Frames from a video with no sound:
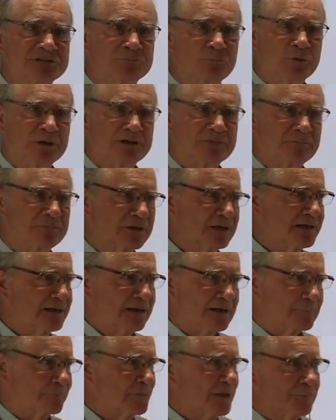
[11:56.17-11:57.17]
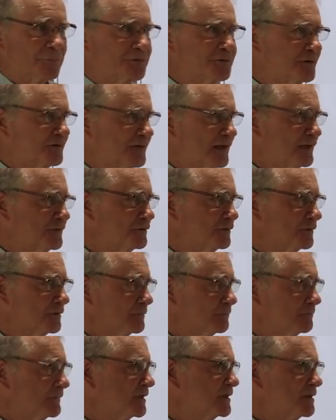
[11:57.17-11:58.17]
is what really got people's
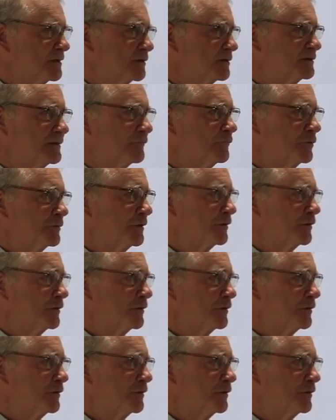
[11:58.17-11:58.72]
attention several